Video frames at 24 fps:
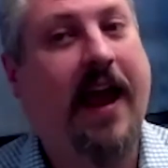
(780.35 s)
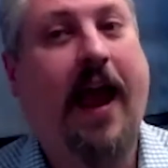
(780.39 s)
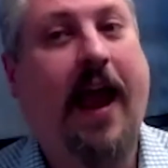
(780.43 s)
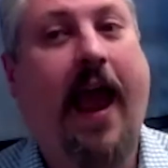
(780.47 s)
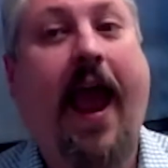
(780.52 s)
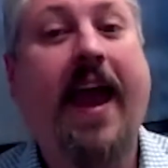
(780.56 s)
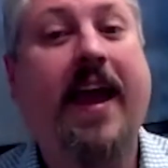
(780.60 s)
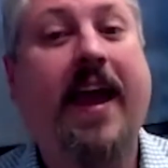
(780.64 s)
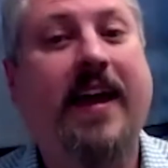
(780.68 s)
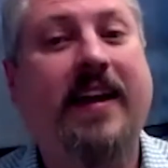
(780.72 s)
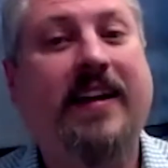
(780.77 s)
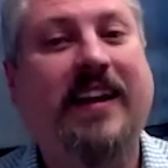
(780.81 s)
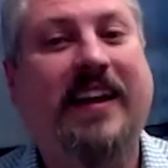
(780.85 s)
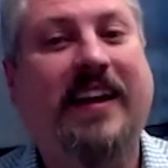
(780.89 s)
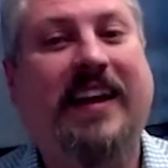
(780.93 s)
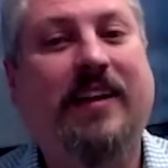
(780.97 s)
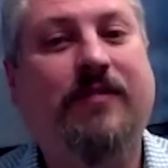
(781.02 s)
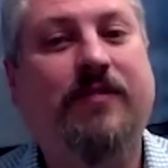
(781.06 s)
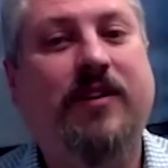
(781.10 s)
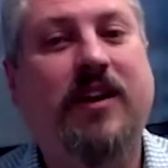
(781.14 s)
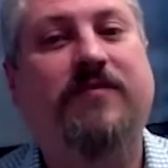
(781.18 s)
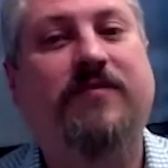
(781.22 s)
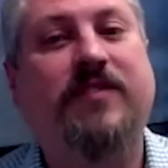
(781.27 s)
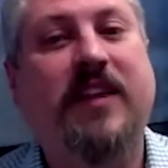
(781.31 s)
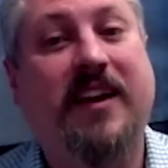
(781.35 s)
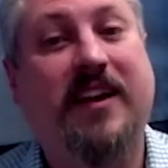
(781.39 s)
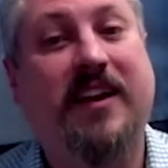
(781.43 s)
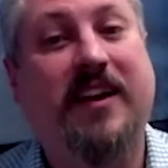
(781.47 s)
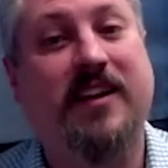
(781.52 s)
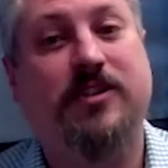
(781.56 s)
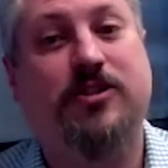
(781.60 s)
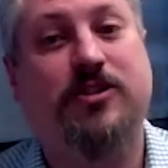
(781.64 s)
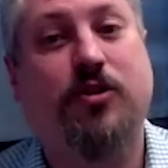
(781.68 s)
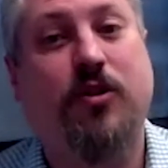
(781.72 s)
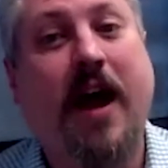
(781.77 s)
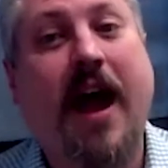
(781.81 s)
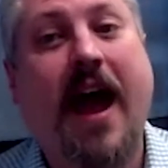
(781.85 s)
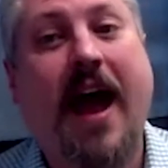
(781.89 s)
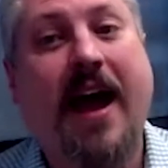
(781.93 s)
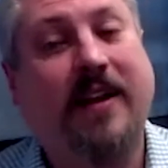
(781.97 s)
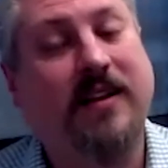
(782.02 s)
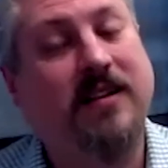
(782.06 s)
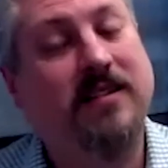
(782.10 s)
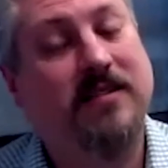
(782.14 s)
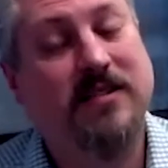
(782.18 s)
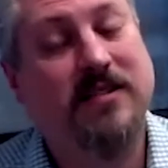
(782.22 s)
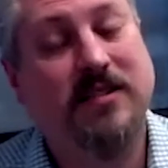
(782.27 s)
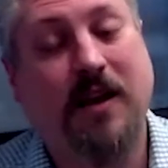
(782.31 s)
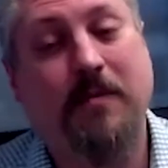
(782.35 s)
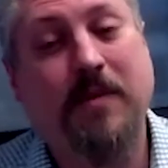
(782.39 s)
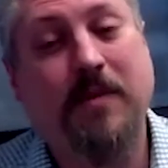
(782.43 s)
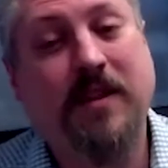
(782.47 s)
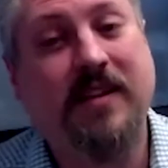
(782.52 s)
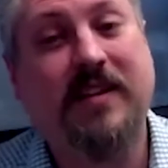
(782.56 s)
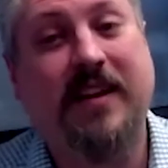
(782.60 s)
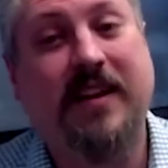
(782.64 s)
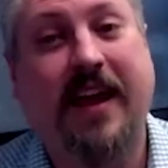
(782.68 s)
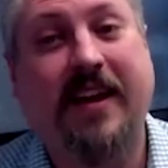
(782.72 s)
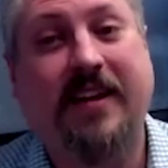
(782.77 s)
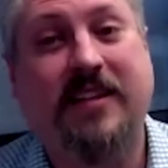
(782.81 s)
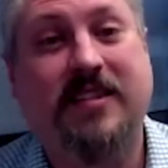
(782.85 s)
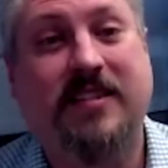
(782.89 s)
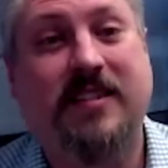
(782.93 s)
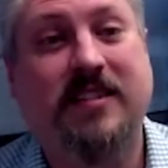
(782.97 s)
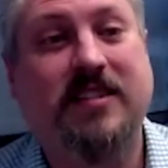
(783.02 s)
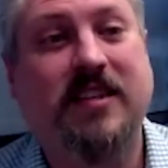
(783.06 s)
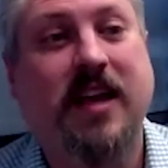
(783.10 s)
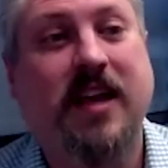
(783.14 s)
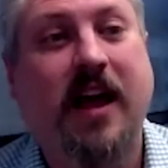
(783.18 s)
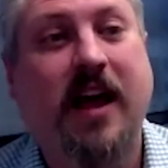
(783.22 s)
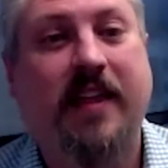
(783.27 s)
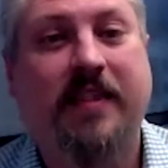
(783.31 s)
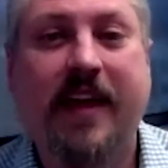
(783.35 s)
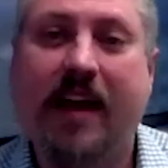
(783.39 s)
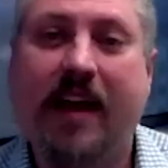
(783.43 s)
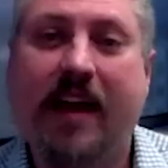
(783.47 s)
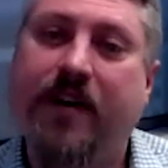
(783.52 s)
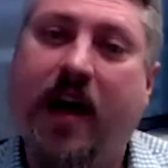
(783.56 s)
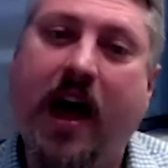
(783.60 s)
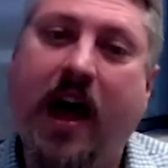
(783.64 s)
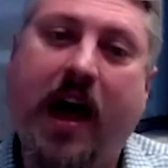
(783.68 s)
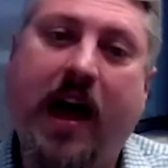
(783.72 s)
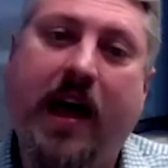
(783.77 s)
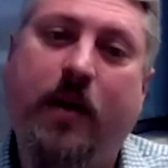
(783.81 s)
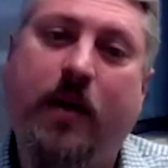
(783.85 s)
And even if they contract, some of the cases, they have a high